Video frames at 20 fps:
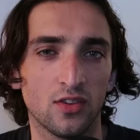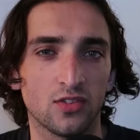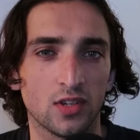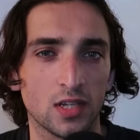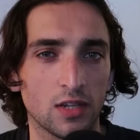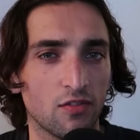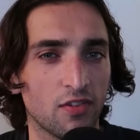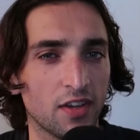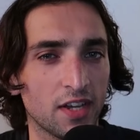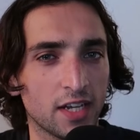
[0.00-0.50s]
So
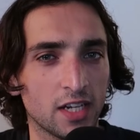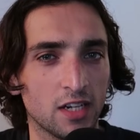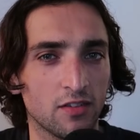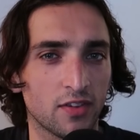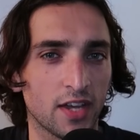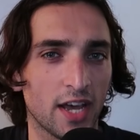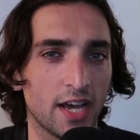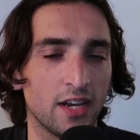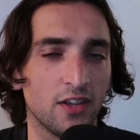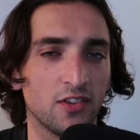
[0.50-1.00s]
you're thinking of
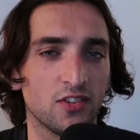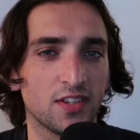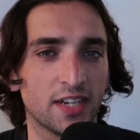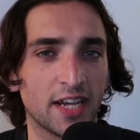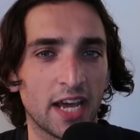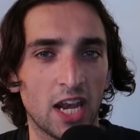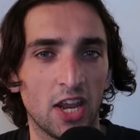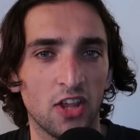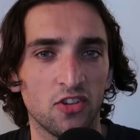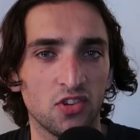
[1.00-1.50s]
getting a
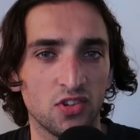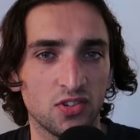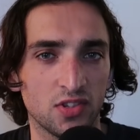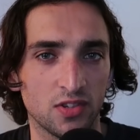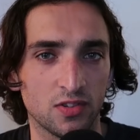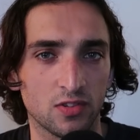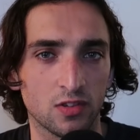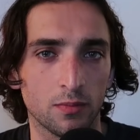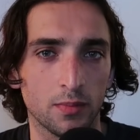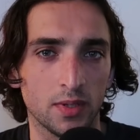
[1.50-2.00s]
SigEnergy
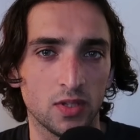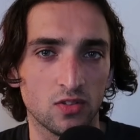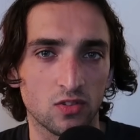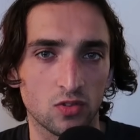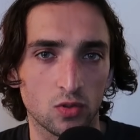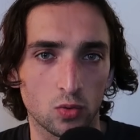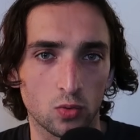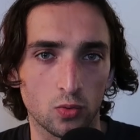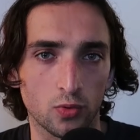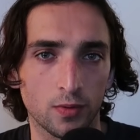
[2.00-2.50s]
system
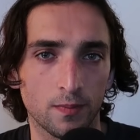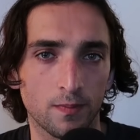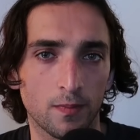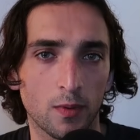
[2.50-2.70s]
installed.